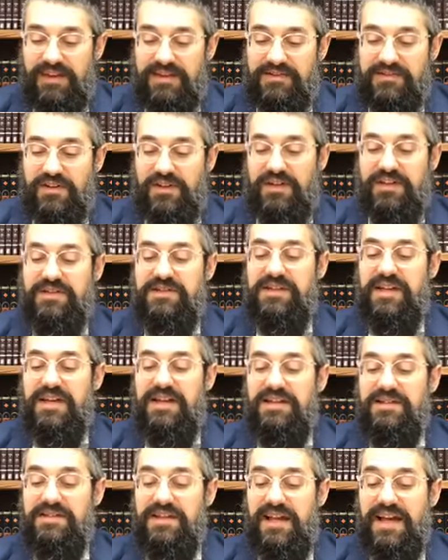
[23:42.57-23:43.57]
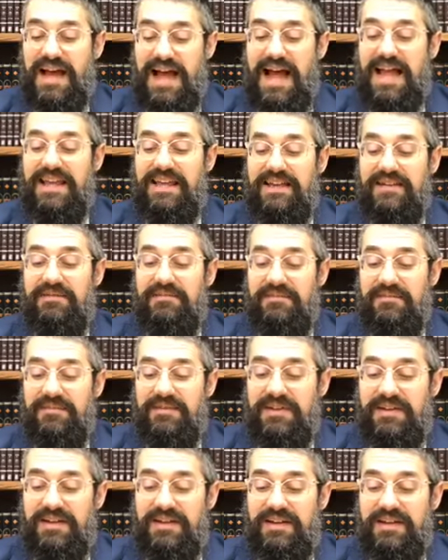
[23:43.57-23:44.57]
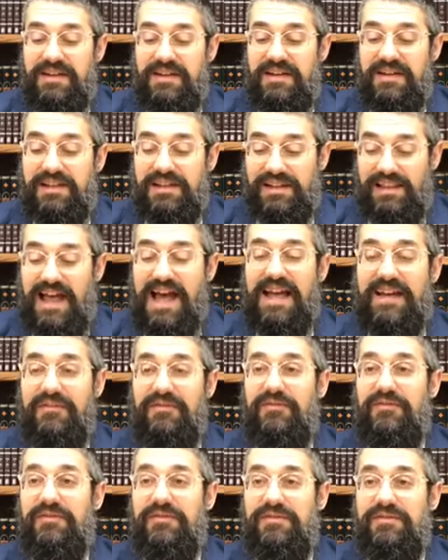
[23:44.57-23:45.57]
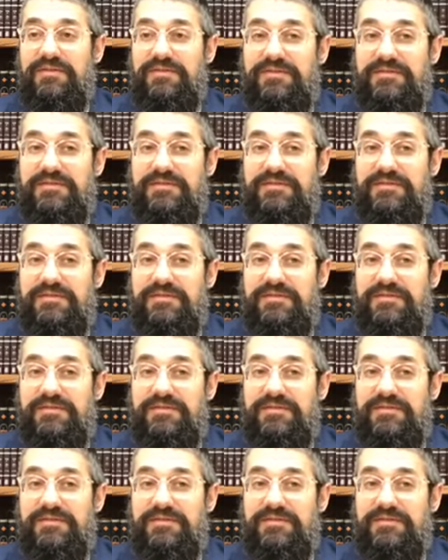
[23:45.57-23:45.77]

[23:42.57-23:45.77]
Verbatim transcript: So he says Chayim, life.